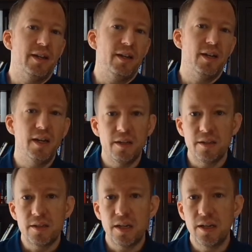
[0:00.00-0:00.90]

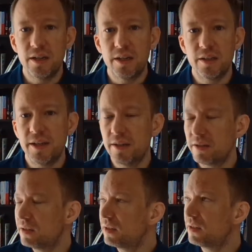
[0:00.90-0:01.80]
And there's
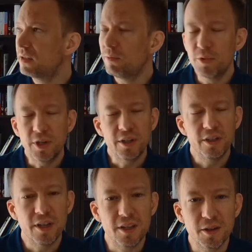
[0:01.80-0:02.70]
somewhere
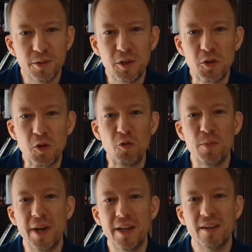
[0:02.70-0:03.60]
another video of
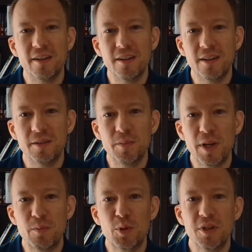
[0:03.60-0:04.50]
mine, I
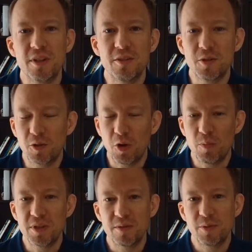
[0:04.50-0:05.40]
might put it into the
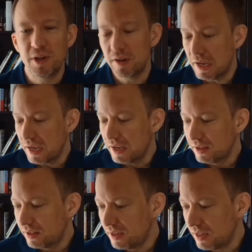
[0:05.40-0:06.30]
comments, where
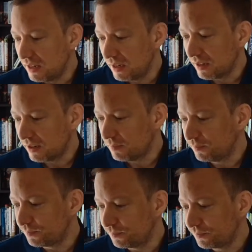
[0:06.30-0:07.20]

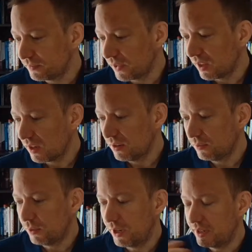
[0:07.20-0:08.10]

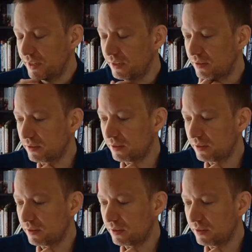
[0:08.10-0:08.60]
where I did